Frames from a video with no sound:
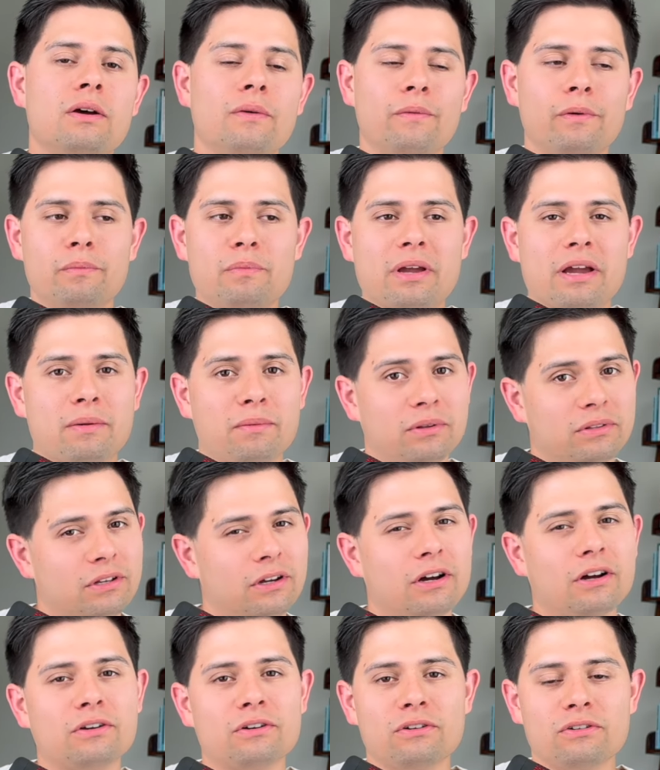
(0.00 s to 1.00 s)
We'll be able
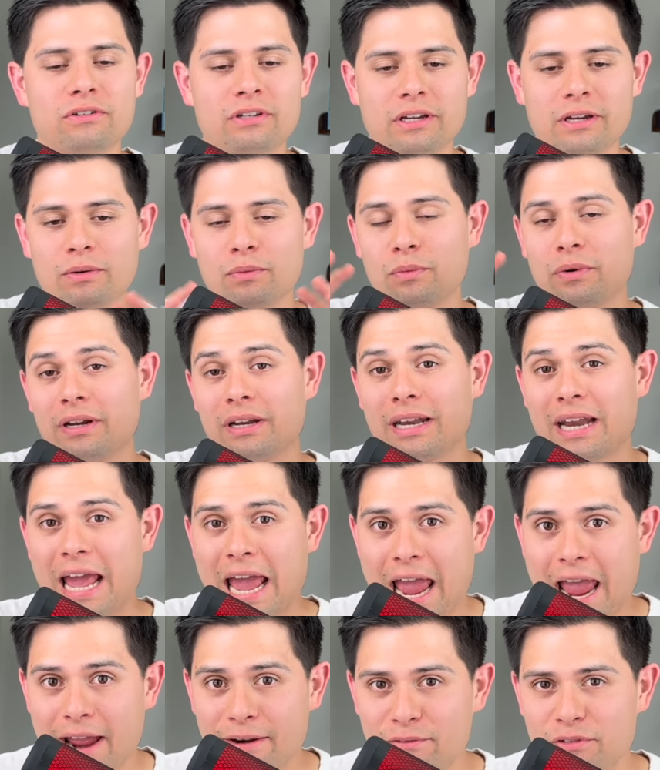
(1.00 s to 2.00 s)
to understand what
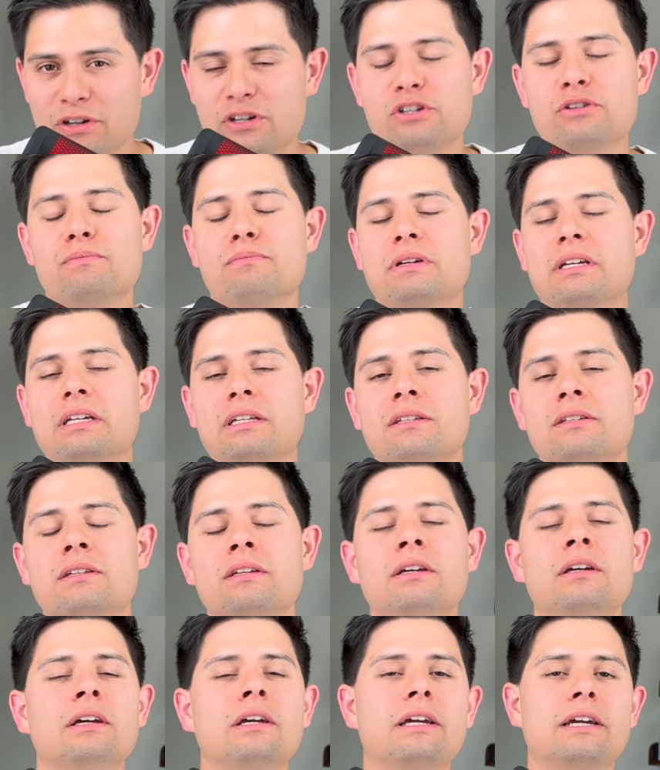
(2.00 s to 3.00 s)
average means
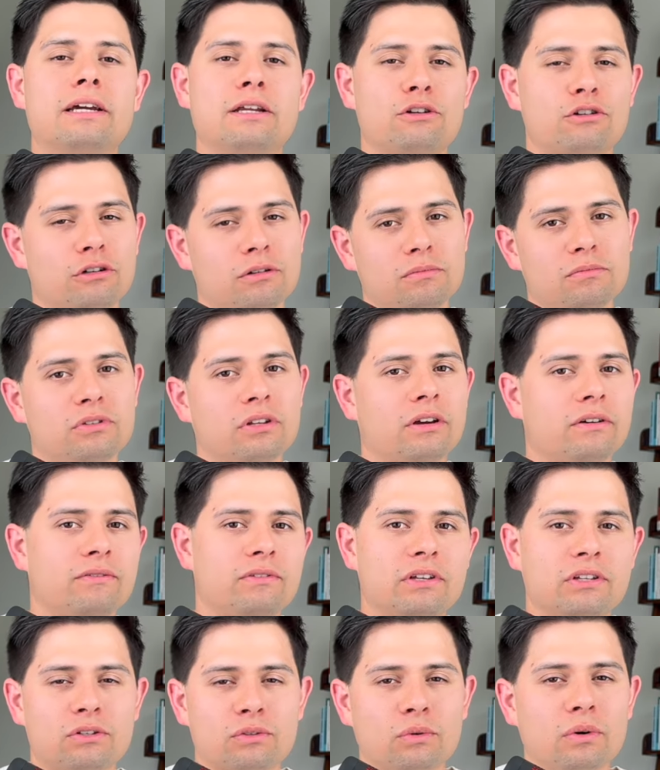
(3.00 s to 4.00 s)
in terms of
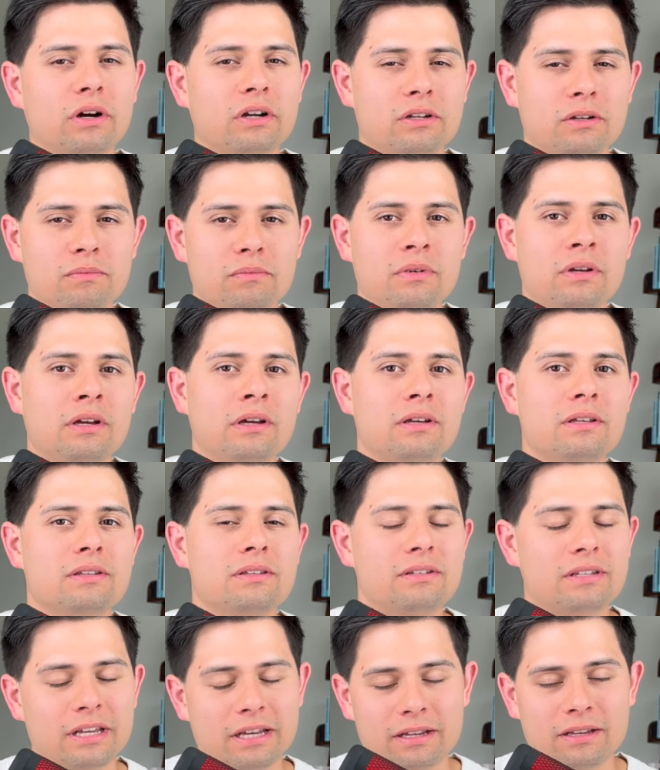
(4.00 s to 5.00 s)
these quantum
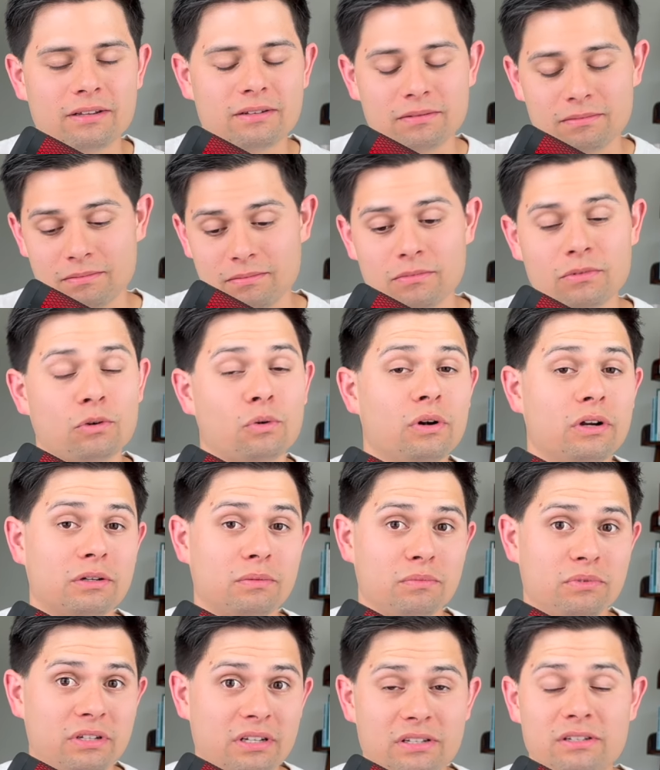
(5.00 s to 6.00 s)

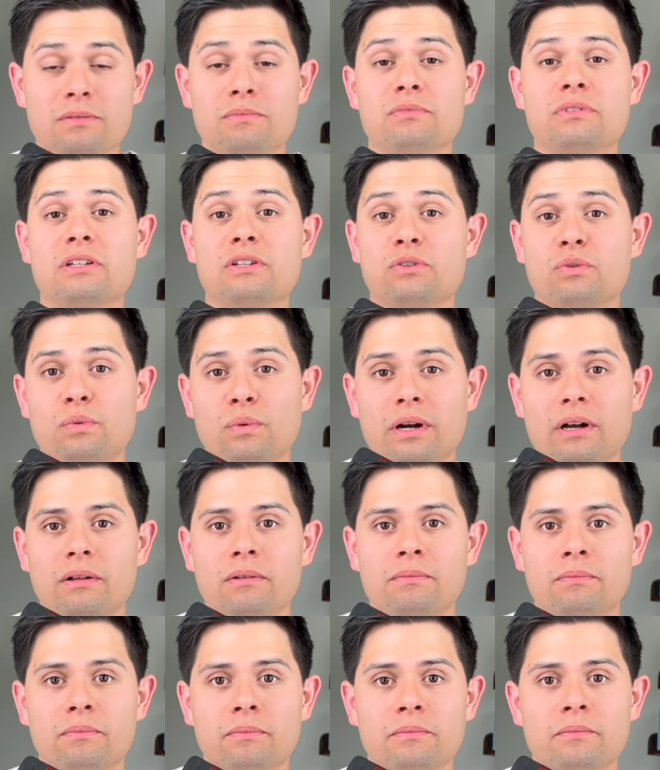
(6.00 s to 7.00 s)
systems as well.